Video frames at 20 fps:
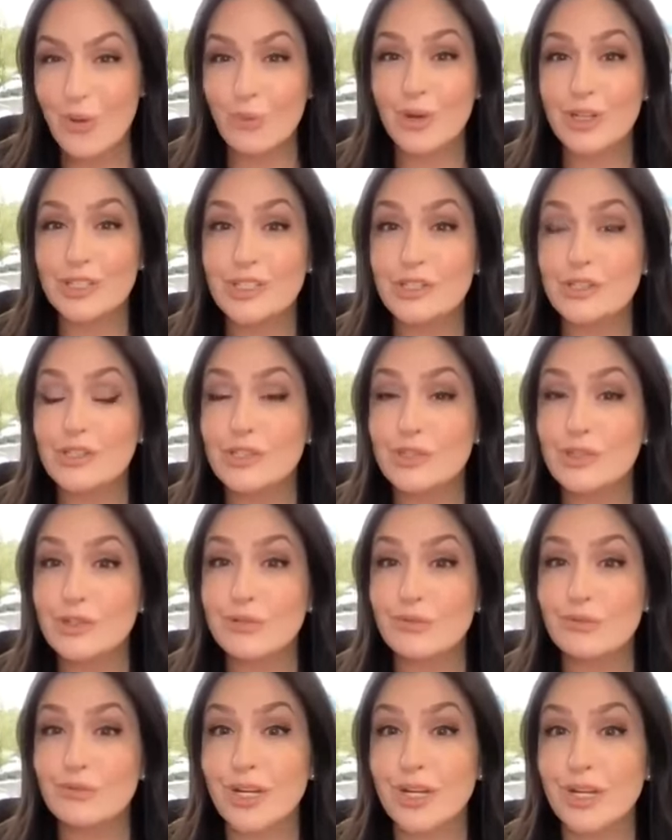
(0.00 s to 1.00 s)
which is
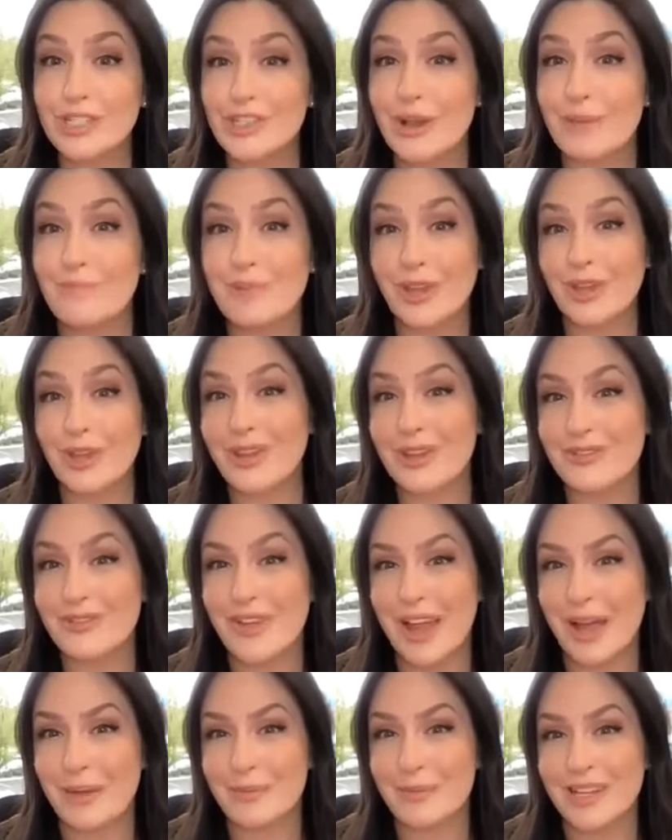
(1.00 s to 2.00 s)
to reach 1 billion
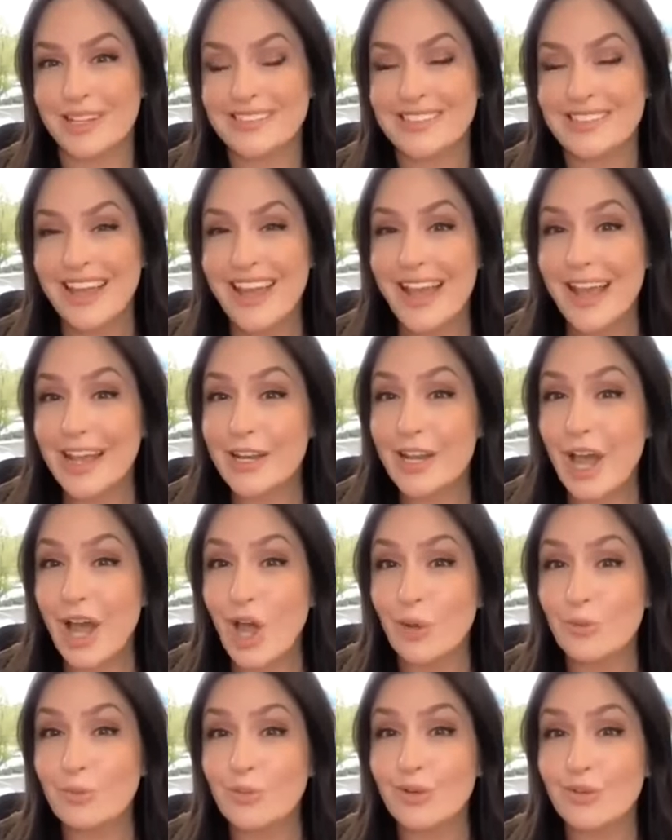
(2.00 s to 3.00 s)
families and to
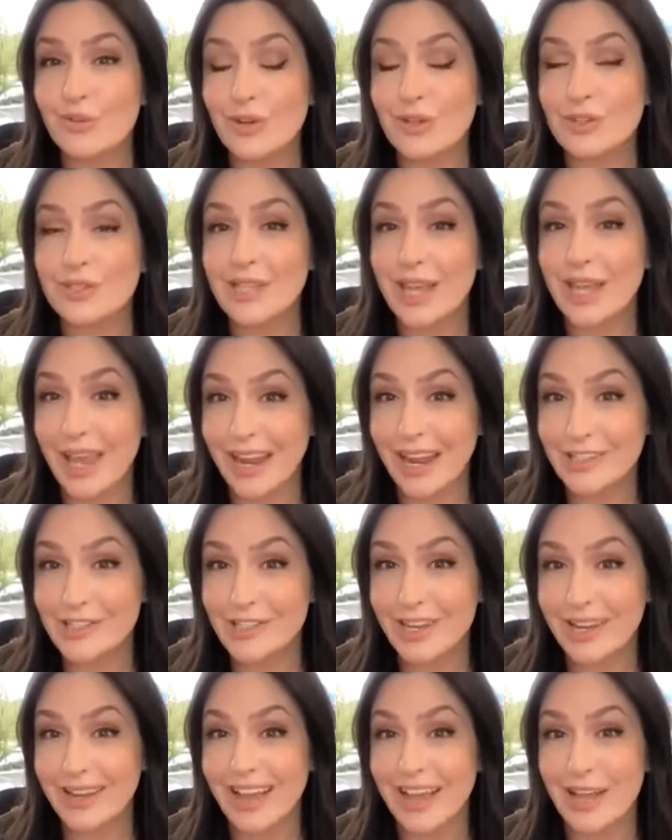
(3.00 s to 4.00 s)
help reverse
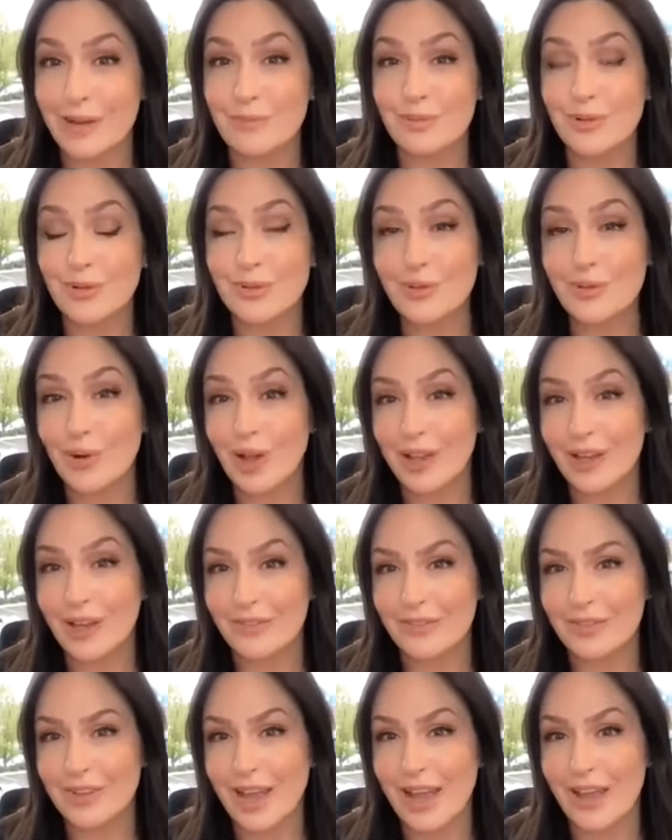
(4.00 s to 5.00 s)
aging and improve quality
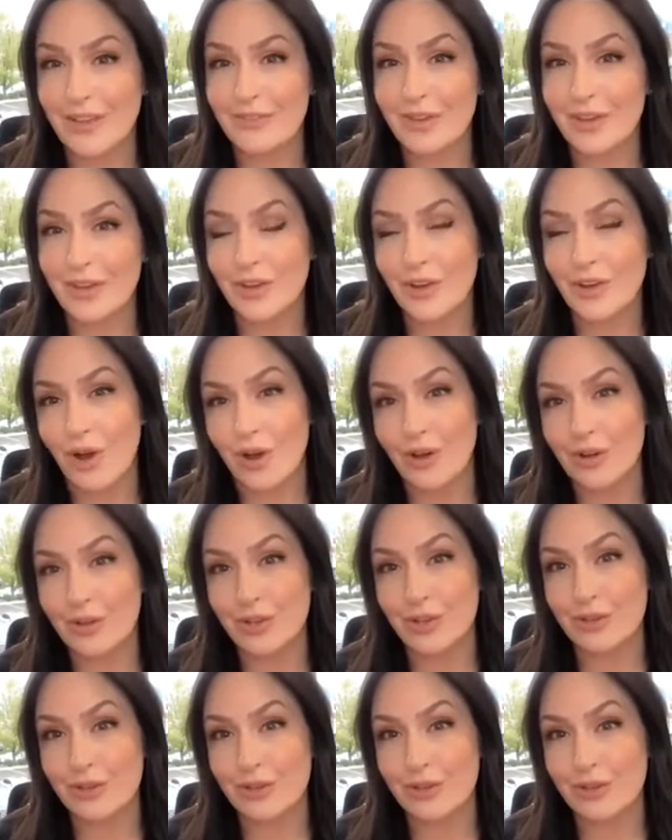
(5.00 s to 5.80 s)
of life in all